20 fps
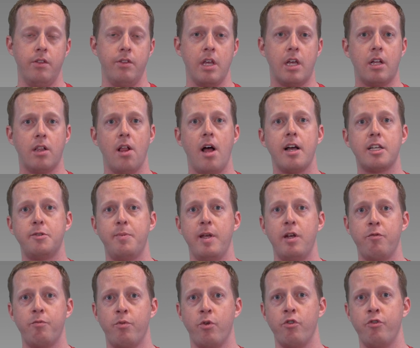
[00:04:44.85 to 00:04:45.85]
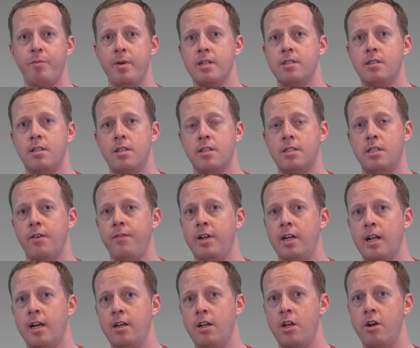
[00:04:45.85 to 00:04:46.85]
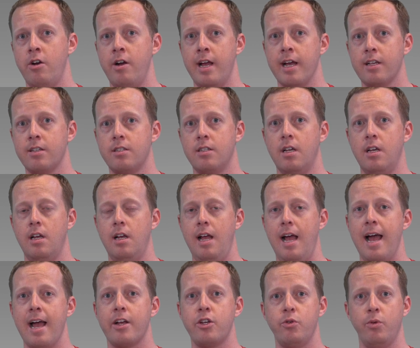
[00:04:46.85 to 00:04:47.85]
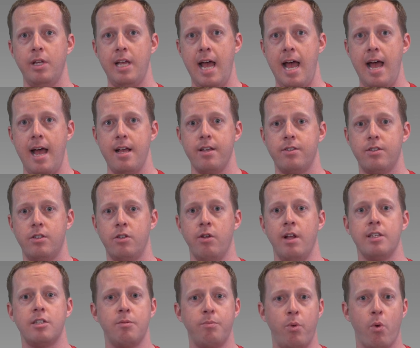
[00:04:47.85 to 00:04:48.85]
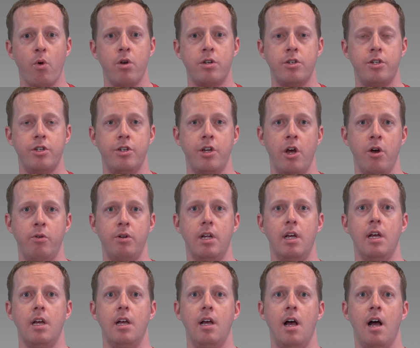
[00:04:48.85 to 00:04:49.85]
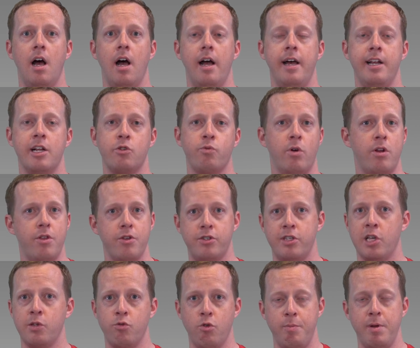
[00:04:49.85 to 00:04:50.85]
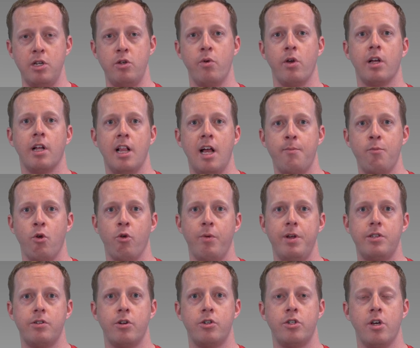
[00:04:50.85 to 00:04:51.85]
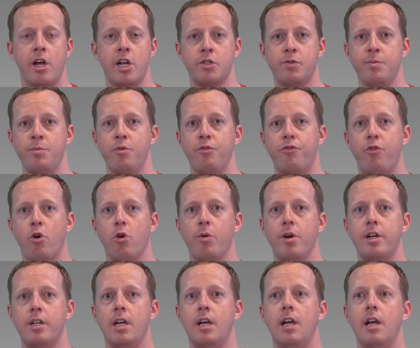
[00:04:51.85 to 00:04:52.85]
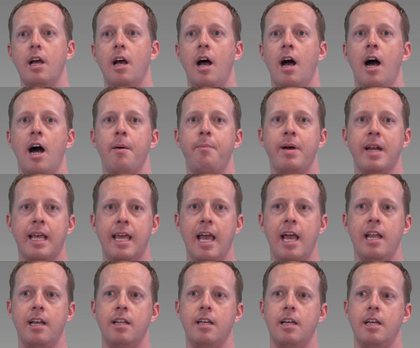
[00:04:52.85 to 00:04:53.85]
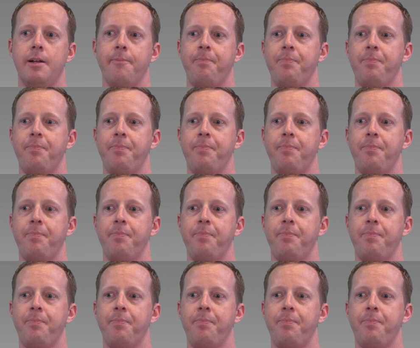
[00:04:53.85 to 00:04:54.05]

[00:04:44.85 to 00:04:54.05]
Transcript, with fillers: the clock speed improvements that the seventy-nine hundred X actually has. So that's important to note, uh, and it's one of those things we'll be doing a lot more research on as we move forward. Uh, but again,